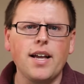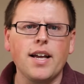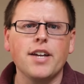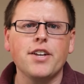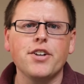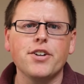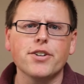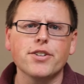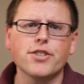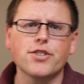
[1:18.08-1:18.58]

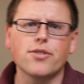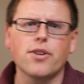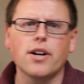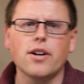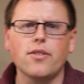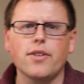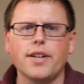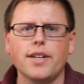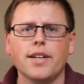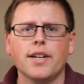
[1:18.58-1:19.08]
and you're
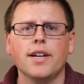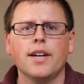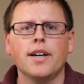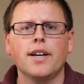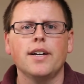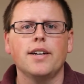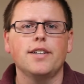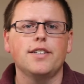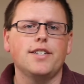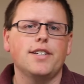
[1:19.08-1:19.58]
struggling
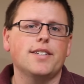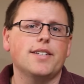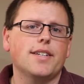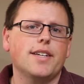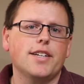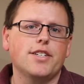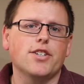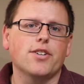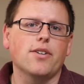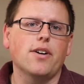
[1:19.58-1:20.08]
just to
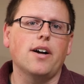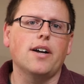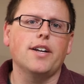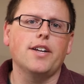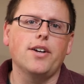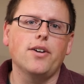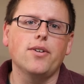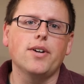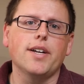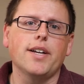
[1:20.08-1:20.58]
get your
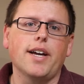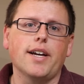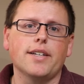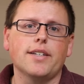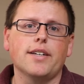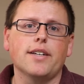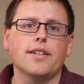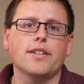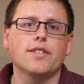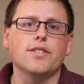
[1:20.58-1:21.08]
audio
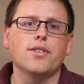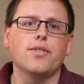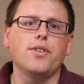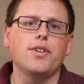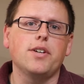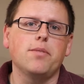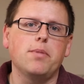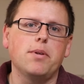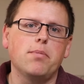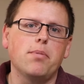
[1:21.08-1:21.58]
connected so you
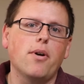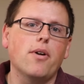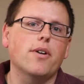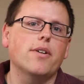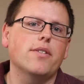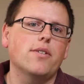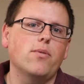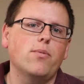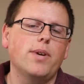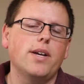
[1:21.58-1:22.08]
can be
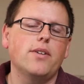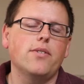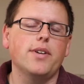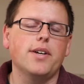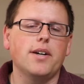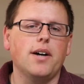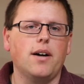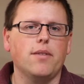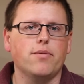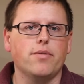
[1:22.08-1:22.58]
part of the weekly
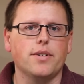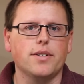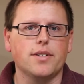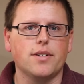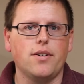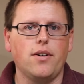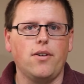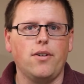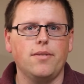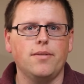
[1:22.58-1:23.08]
conference
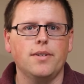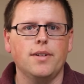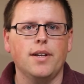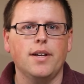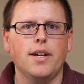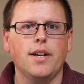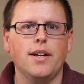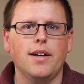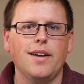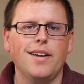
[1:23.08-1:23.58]
call.
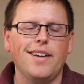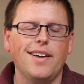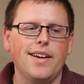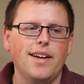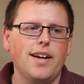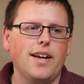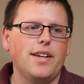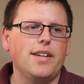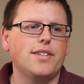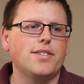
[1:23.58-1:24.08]

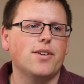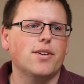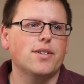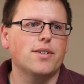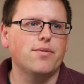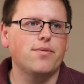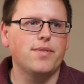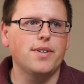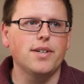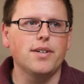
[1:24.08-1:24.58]
And you start
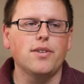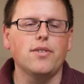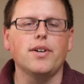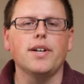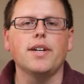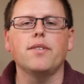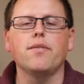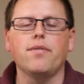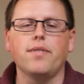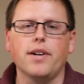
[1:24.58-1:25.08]
to feel
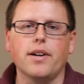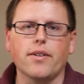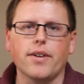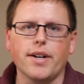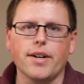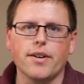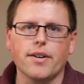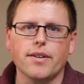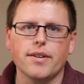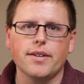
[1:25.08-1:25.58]

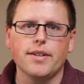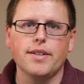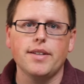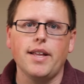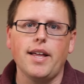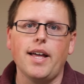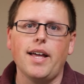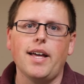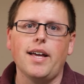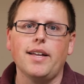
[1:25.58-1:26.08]
inferior
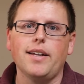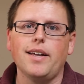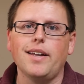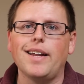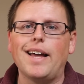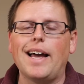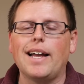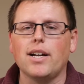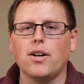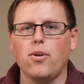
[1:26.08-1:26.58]
and
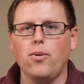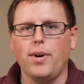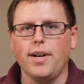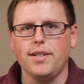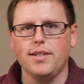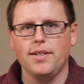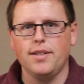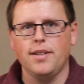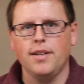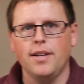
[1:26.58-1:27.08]

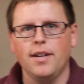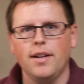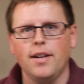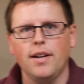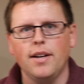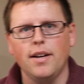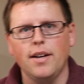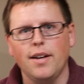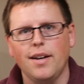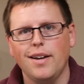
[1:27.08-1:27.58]
inadequate.
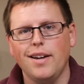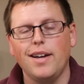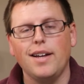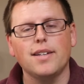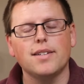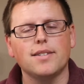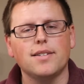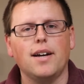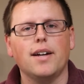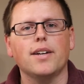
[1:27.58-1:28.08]
And
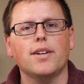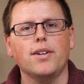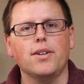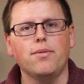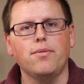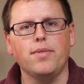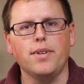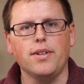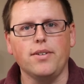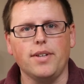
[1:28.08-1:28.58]
it's not a
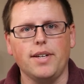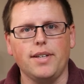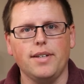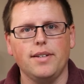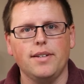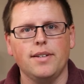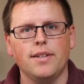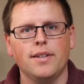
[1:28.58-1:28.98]
good feeling.